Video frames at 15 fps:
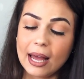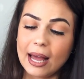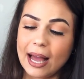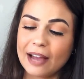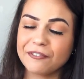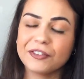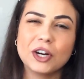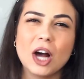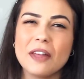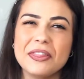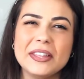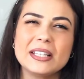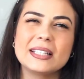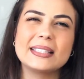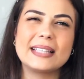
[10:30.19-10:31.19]
I forgot
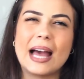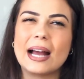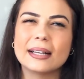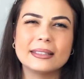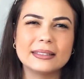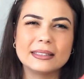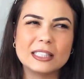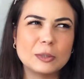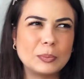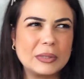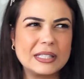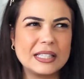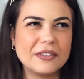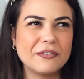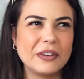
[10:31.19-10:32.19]
the exact
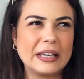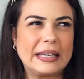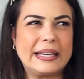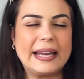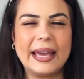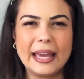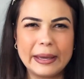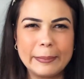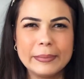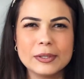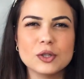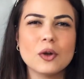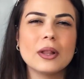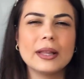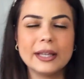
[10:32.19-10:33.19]
specific name,
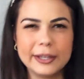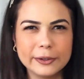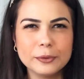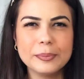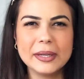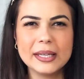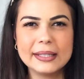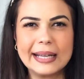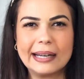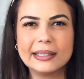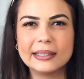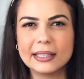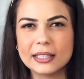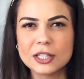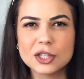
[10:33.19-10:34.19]
so it'll be down in
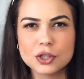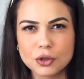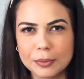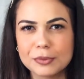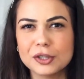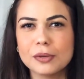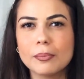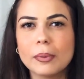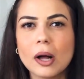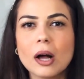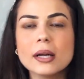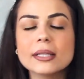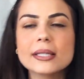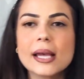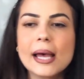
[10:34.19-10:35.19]
the description
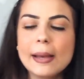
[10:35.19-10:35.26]
box,